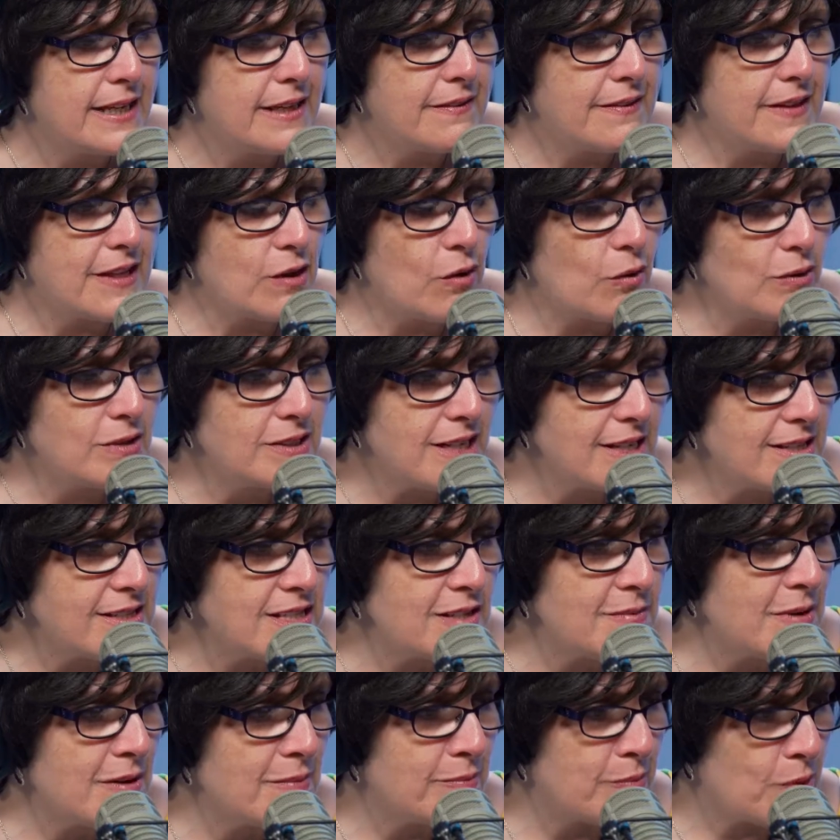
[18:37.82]
the Old
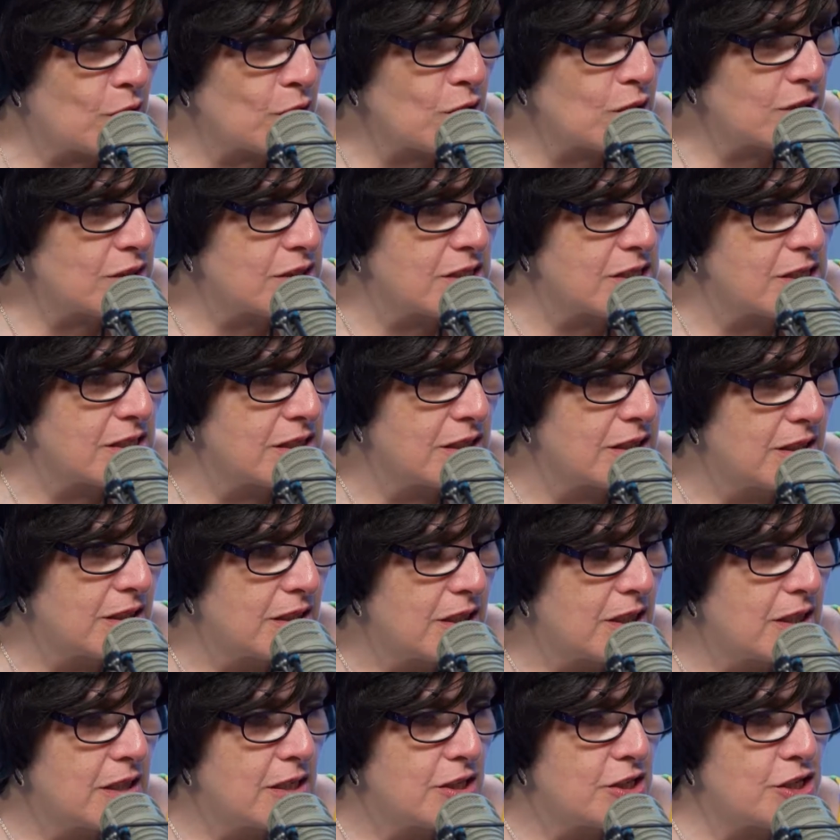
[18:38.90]
Testament books,
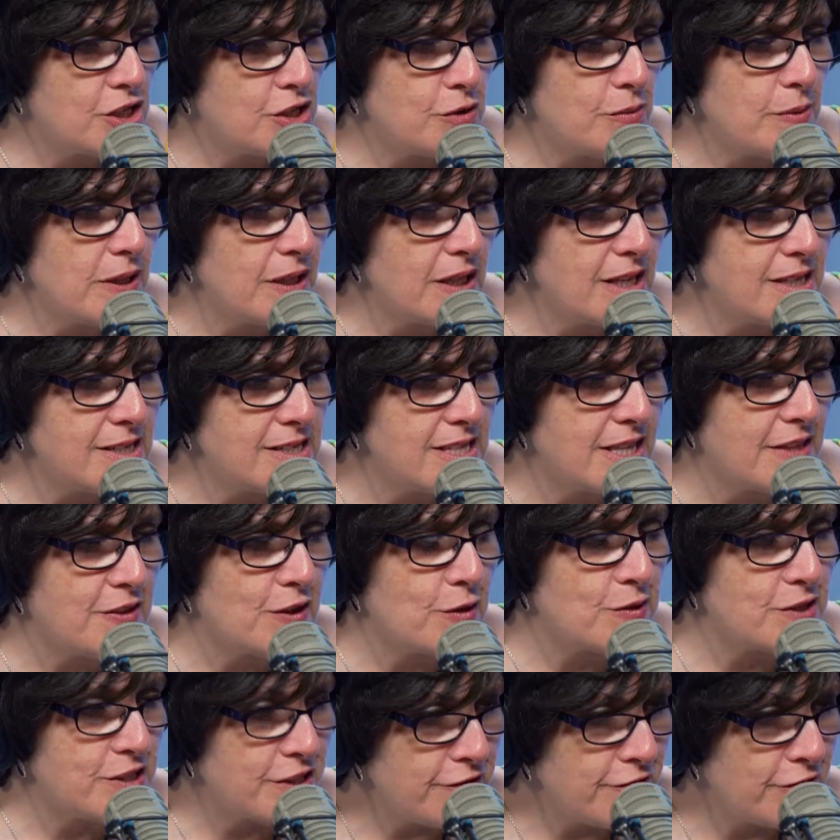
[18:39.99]
do you realize that
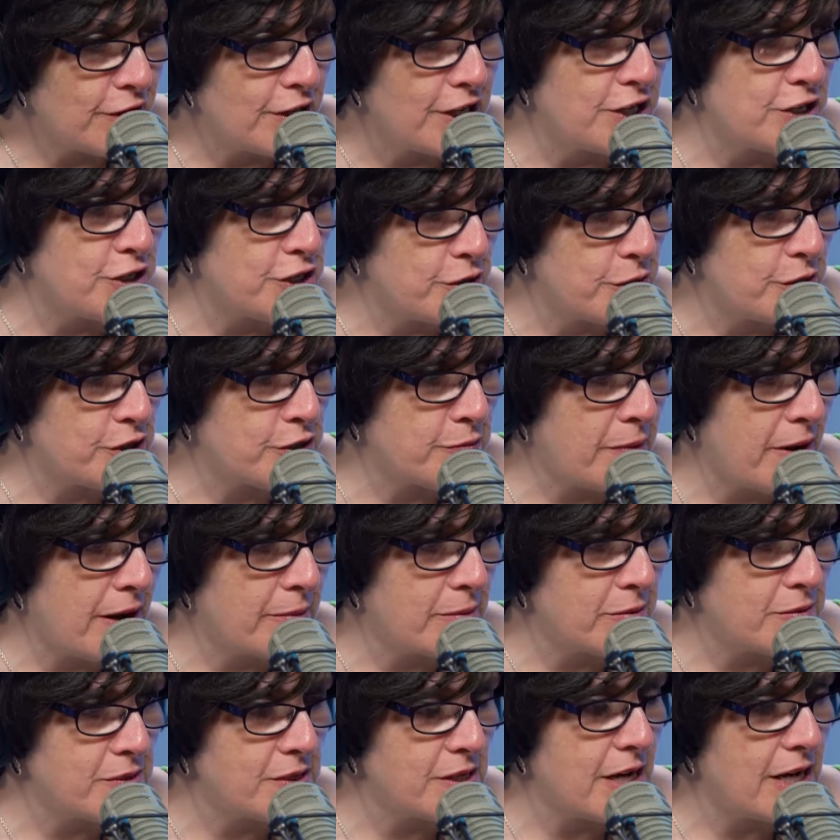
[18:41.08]
they're different in Jewish
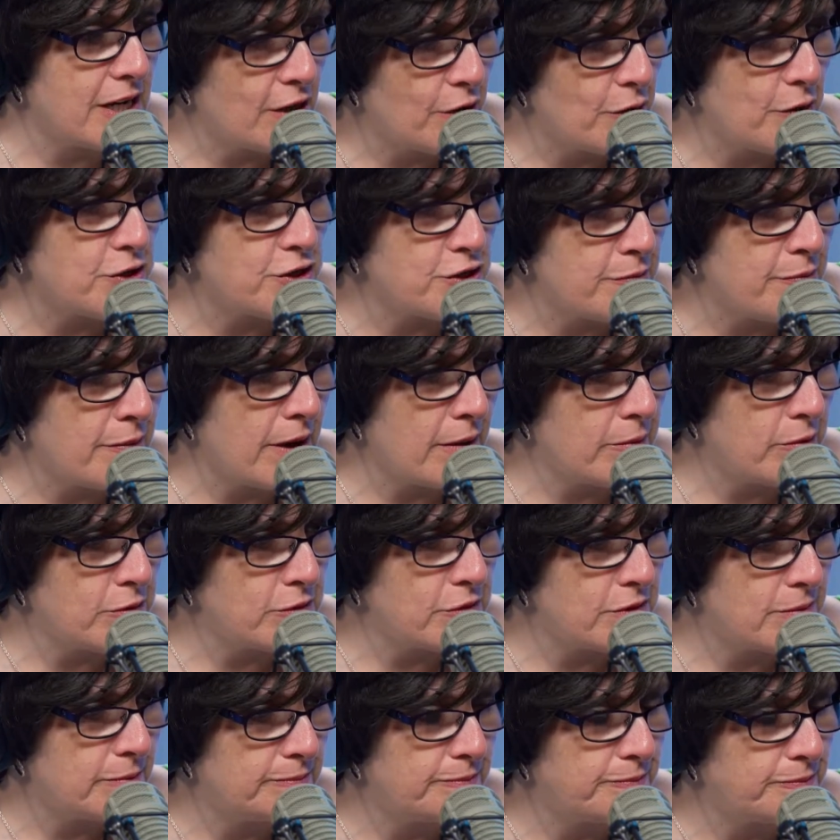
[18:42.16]
Bibles and in Christian Bibles?